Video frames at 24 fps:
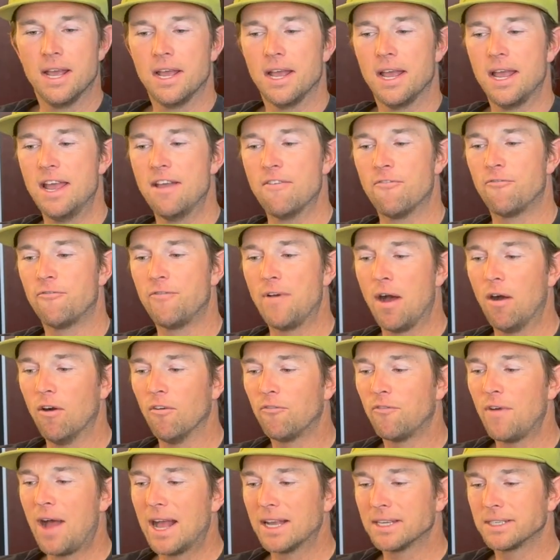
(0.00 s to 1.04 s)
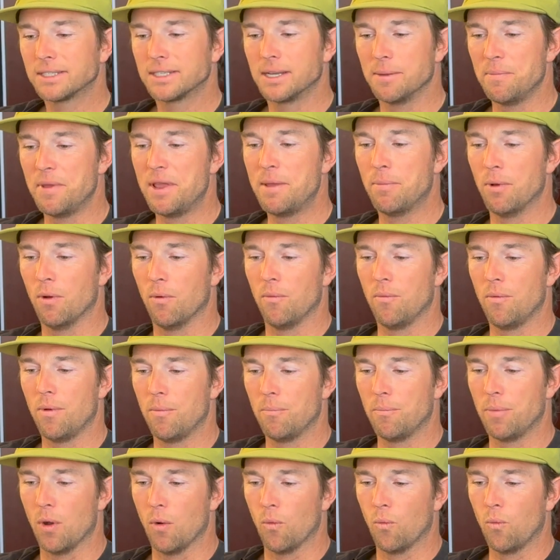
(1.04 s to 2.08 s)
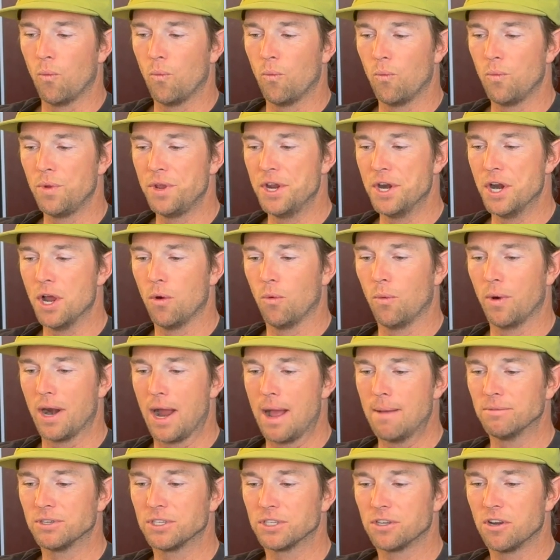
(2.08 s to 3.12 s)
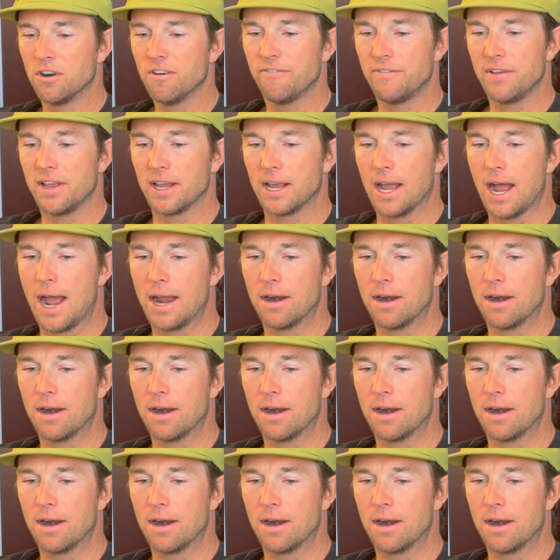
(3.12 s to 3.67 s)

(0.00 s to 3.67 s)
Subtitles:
It felt fast to me, but when I'm surfing, I